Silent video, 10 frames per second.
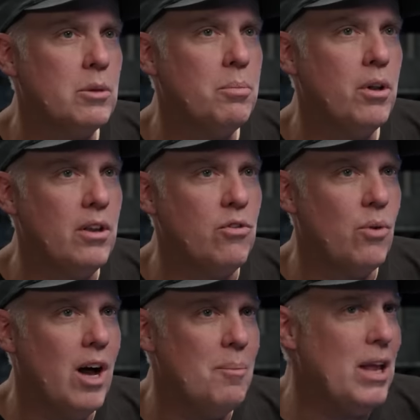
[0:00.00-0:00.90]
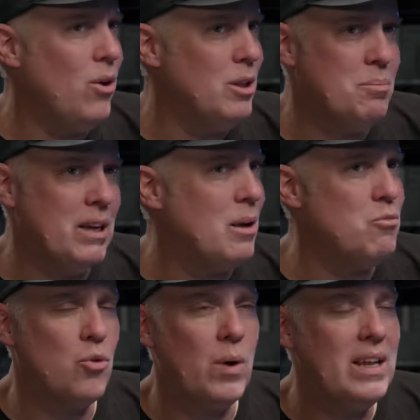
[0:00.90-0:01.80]
with the pulley swap and only picked
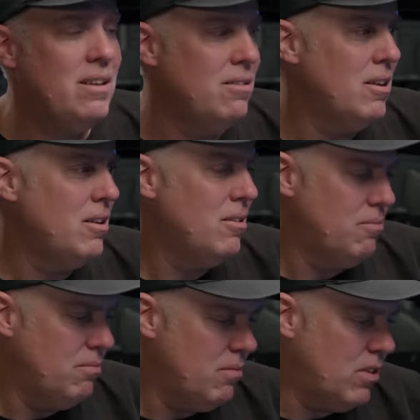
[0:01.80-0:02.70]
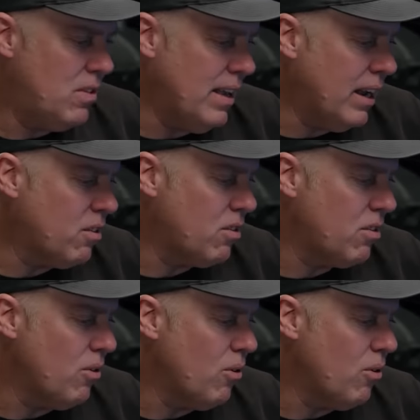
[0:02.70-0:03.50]
up 26